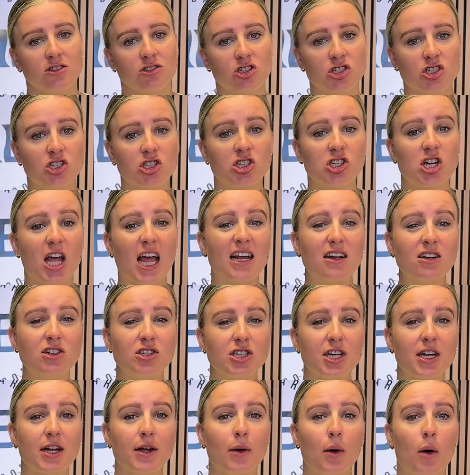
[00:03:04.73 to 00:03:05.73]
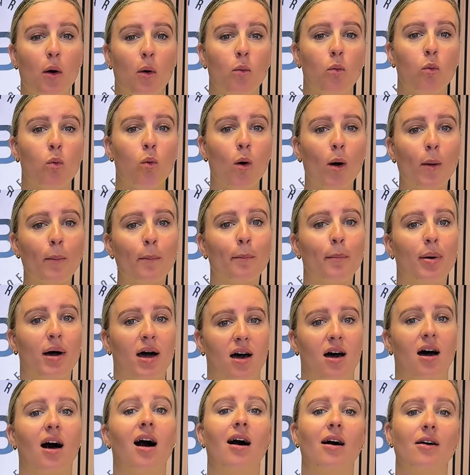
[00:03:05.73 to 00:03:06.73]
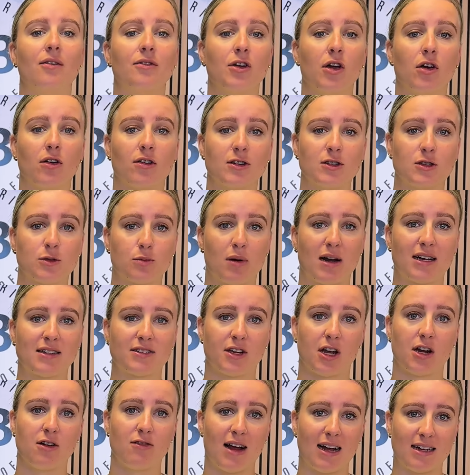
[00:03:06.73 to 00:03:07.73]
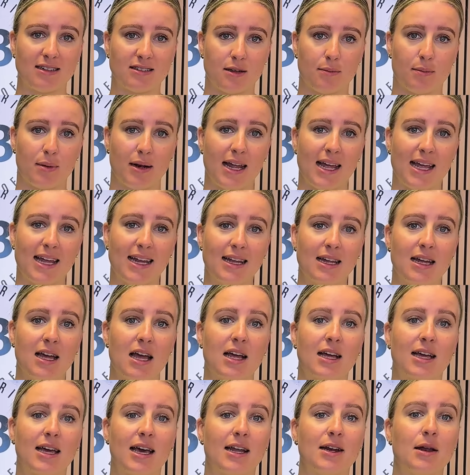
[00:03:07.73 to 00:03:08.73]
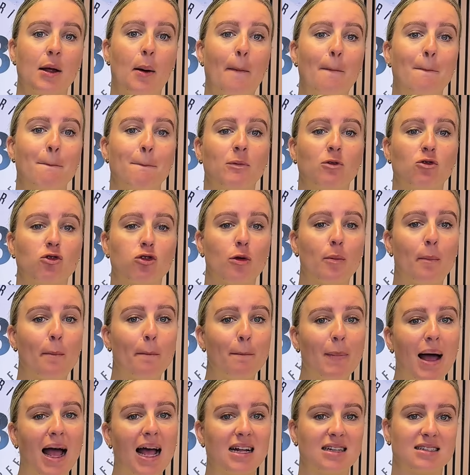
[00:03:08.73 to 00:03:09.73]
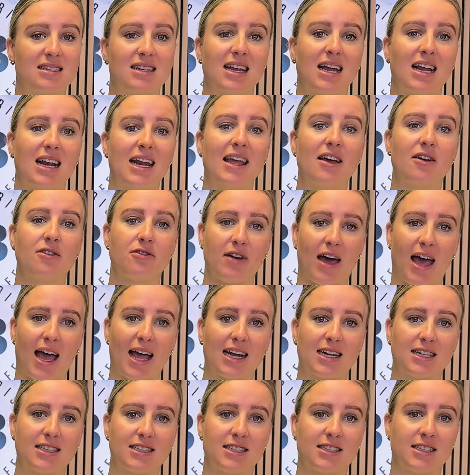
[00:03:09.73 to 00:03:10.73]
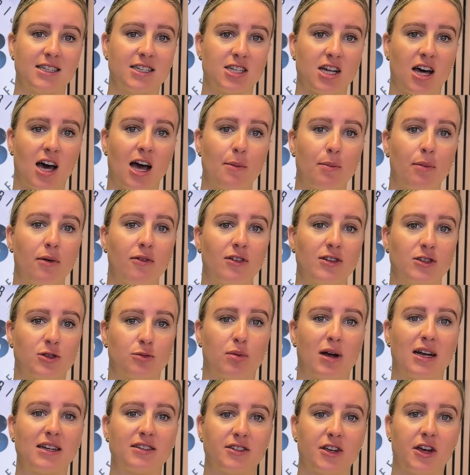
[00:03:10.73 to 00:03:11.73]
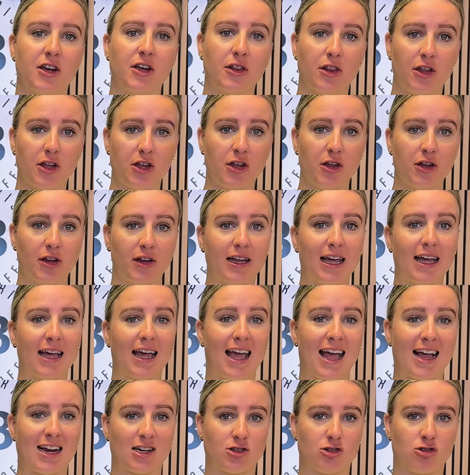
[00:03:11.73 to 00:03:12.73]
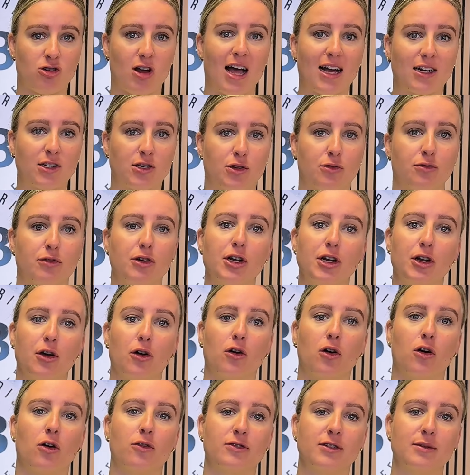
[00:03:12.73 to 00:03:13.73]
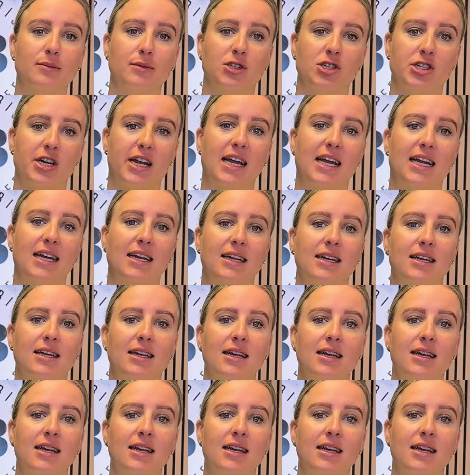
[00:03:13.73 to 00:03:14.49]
Just changing one part of your espresso recipe can dramatically affect the type of espresso that you extract through your coffee machine.